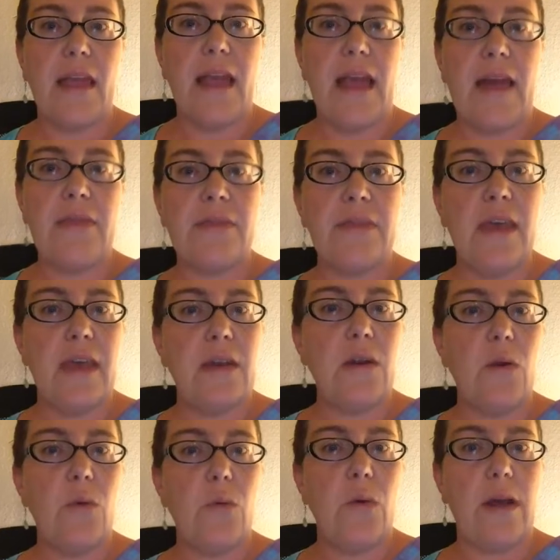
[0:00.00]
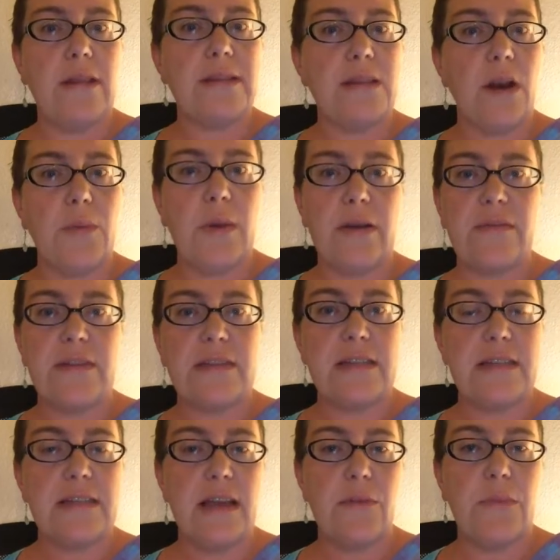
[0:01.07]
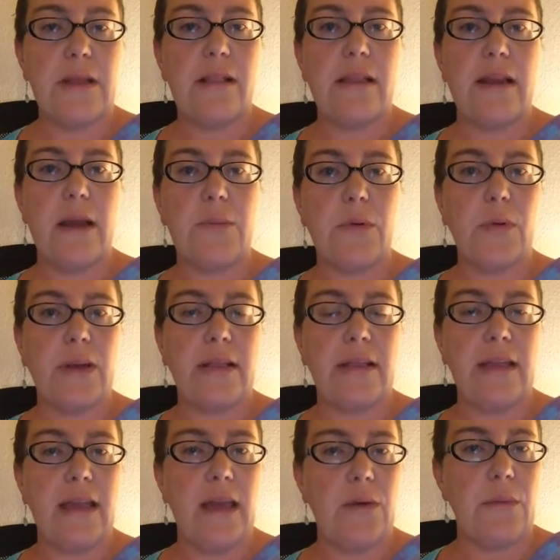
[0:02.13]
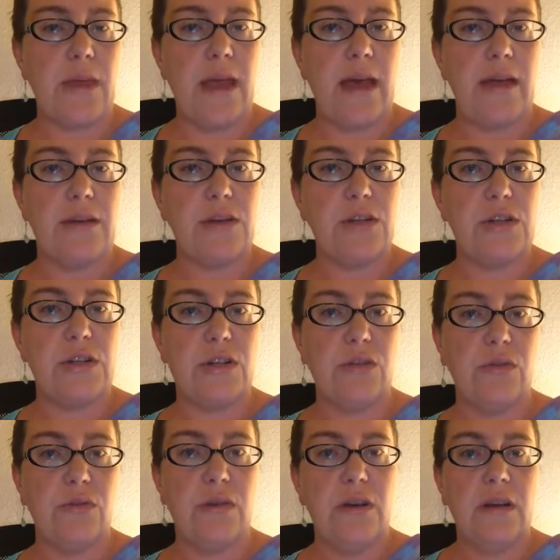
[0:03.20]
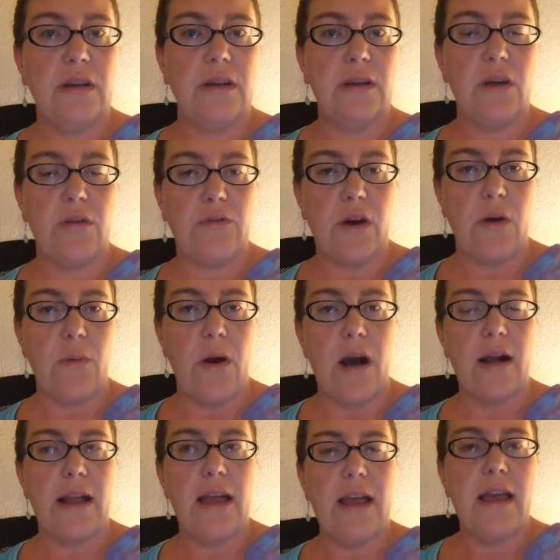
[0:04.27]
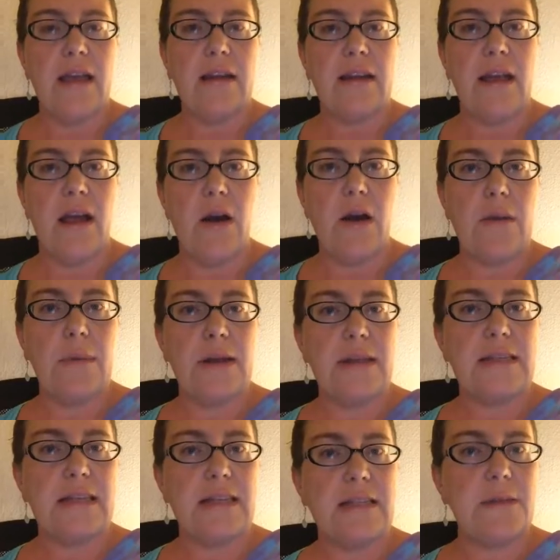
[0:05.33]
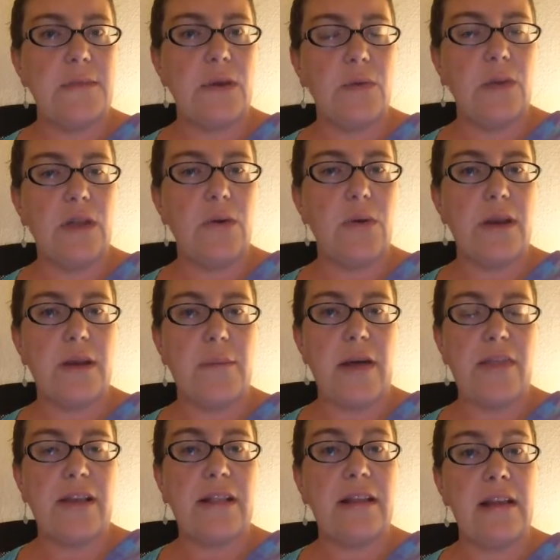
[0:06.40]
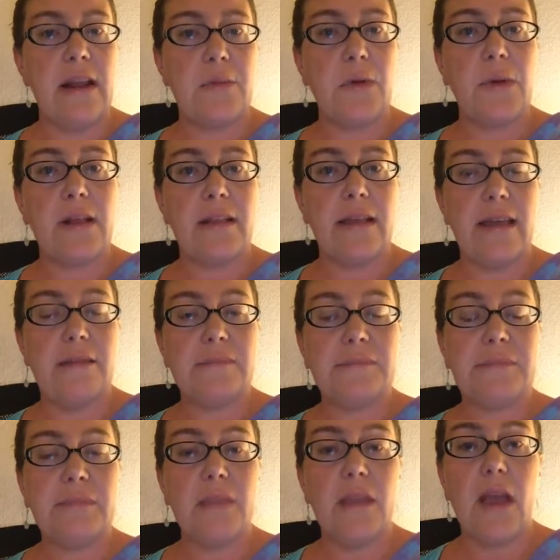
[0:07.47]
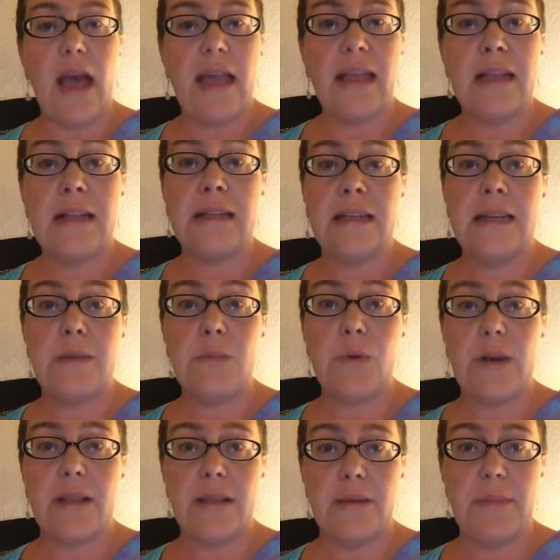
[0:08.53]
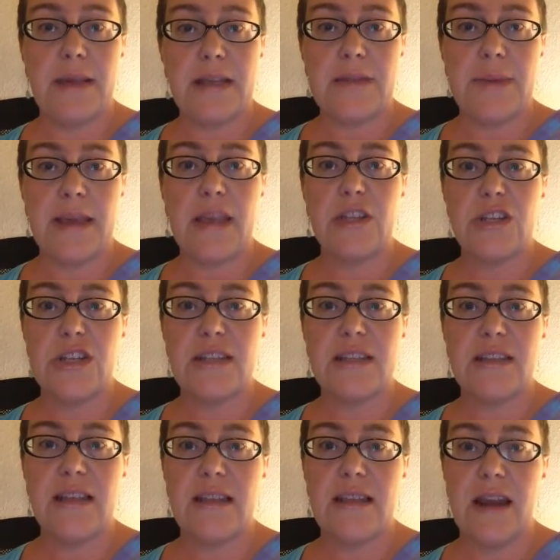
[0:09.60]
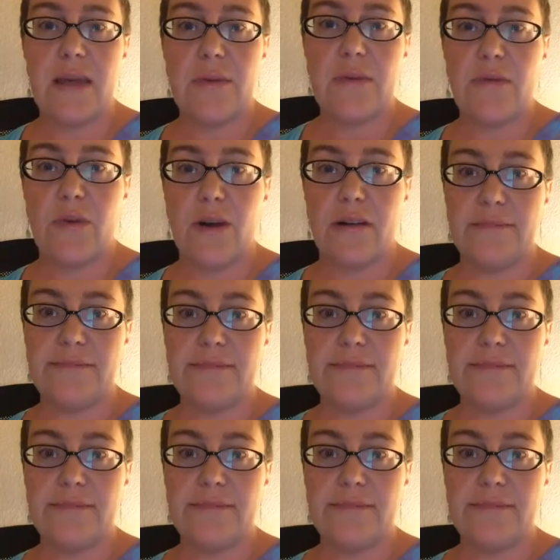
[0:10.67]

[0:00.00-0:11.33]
And then once our breakfast is done, we clean up quickly and we head to go for a walk. Now, I'm going to say something really quick about the clean up quickly. I can clean up quickly because my kitchen is clean the night before.